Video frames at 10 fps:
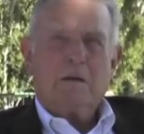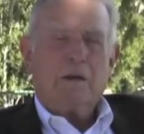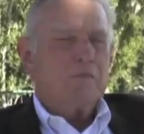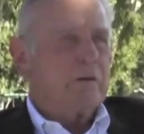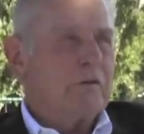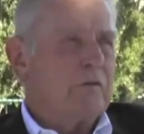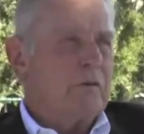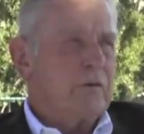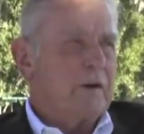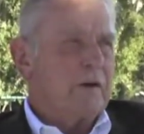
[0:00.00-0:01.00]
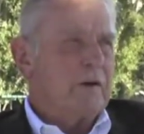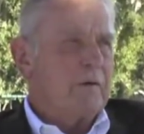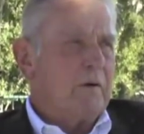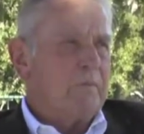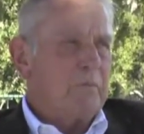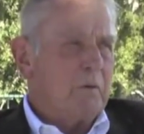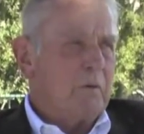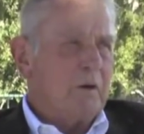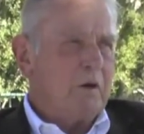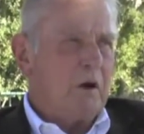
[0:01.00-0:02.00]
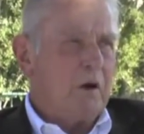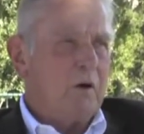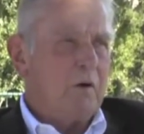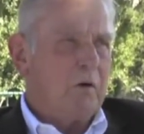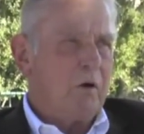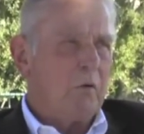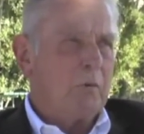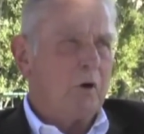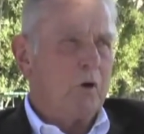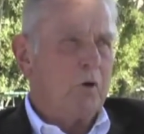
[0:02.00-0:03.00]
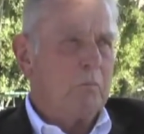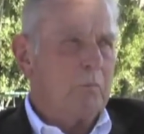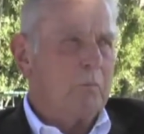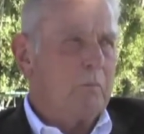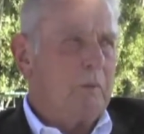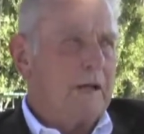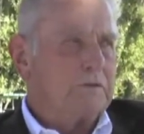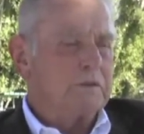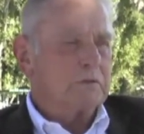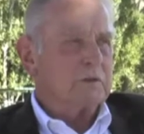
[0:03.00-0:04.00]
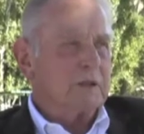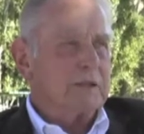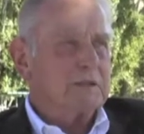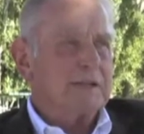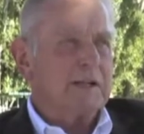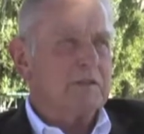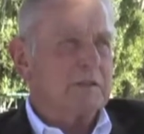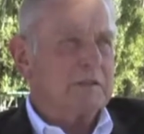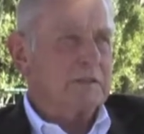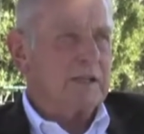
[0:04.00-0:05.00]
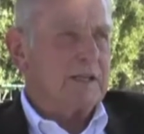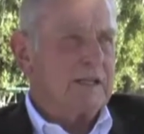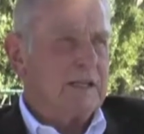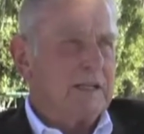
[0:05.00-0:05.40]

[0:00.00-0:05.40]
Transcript: Ken Venturi in our home and home matches against San Jose State.